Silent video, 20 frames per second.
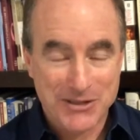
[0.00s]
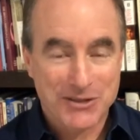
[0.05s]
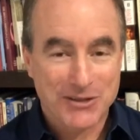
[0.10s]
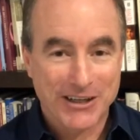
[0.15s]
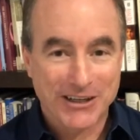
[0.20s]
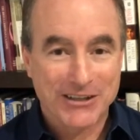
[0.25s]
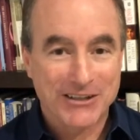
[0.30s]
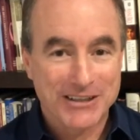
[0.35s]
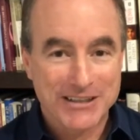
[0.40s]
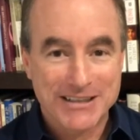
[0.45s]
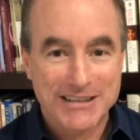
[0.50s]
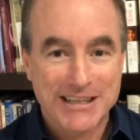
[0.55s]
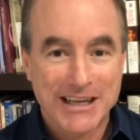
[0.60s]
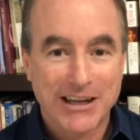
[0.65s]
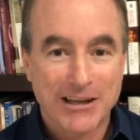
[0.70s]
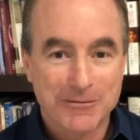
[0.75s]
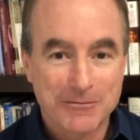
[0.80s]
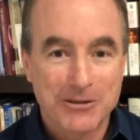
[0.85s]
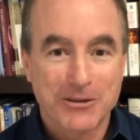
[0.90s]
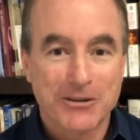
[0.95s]
so I couldn't
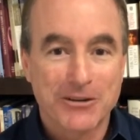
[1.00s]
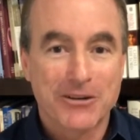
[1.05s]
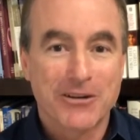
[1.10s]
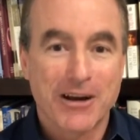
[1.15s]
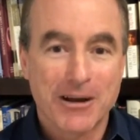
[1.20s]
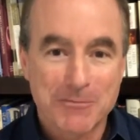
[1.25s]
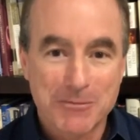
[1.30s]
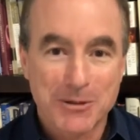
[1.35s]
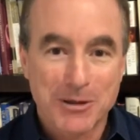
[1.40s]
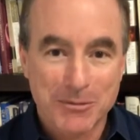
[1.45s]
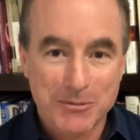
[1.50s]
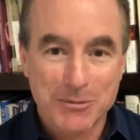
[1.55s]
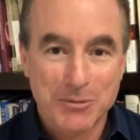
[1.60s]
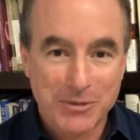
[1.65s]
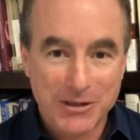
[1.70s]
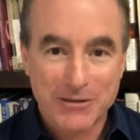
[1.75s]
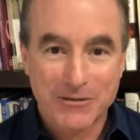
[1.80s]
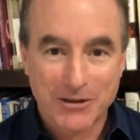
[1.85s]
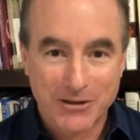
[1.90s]
tell him, no, no, no, I'm, I'm a believer.